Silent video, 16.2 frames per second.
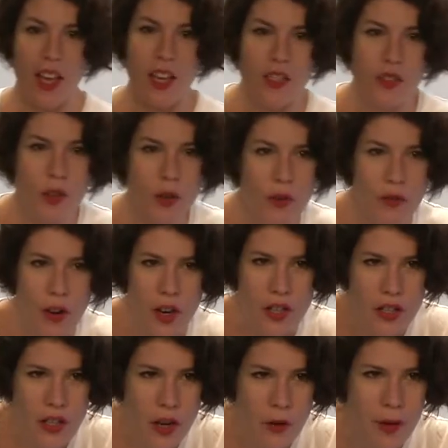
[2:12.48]
So
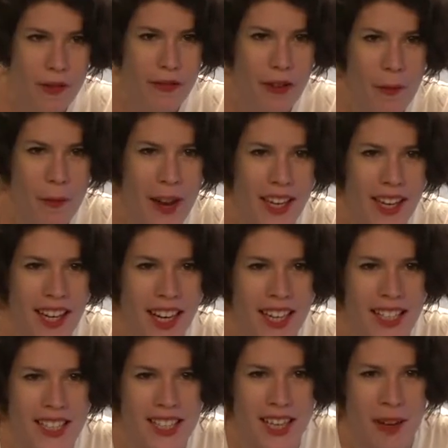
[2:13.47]
first, sorry for my
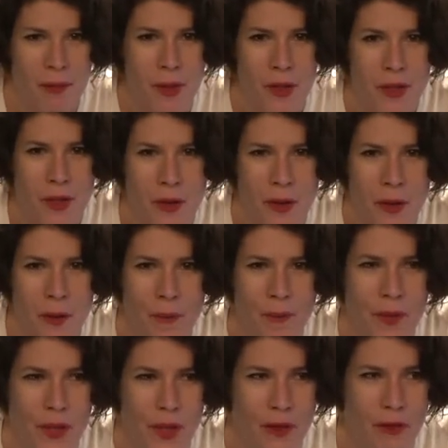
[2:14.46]
English. I'm not so
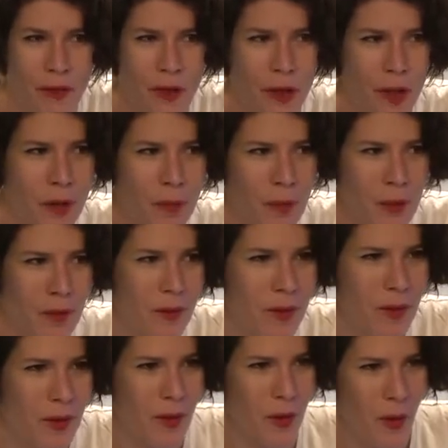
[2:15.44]
fluent, but
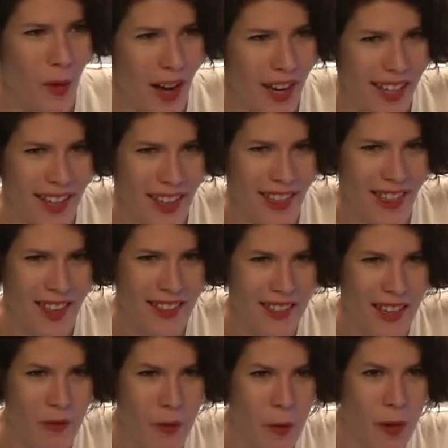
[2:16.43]
so I guess
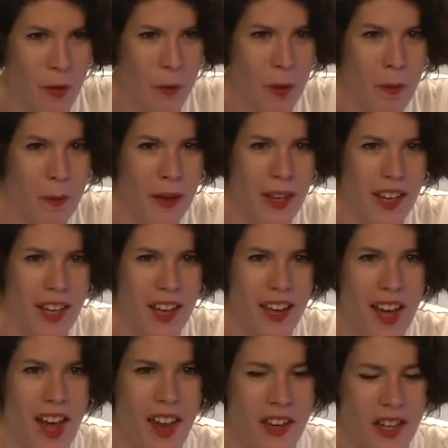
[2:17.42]
that everyone will be
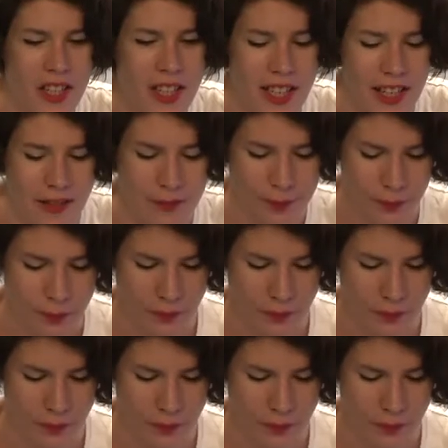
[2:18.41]
understand.